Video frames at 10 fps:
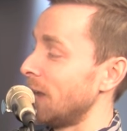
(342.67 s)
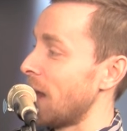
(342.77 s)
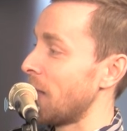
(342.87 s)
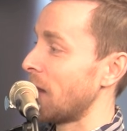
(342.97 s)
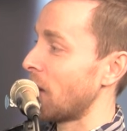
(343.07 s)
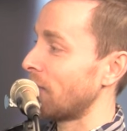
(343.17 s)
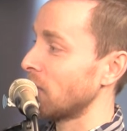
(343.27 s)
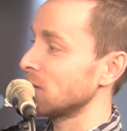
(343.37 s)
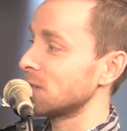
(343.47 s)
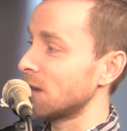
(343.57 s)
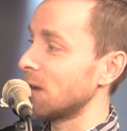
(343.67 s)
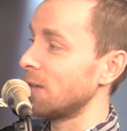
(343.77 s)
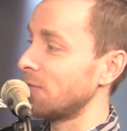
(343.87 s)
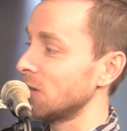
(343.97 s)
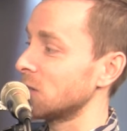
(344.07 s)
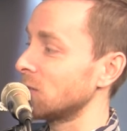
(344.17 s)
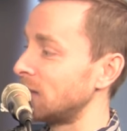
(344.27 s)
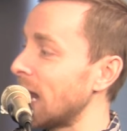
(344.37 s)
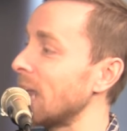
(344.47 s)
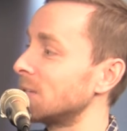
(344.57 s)
And then our first official
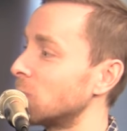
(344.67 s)
date